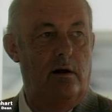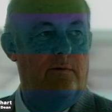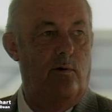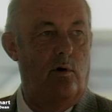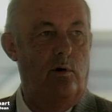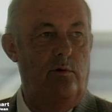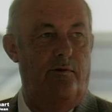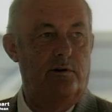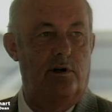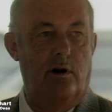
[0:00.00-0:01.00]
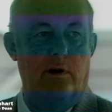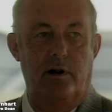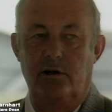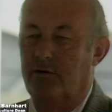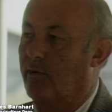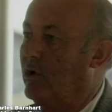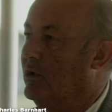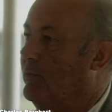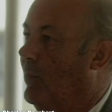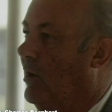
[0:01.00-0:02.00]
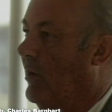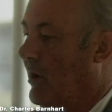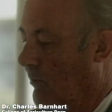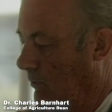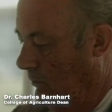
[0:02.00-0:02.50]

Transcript: for new facilities for this building,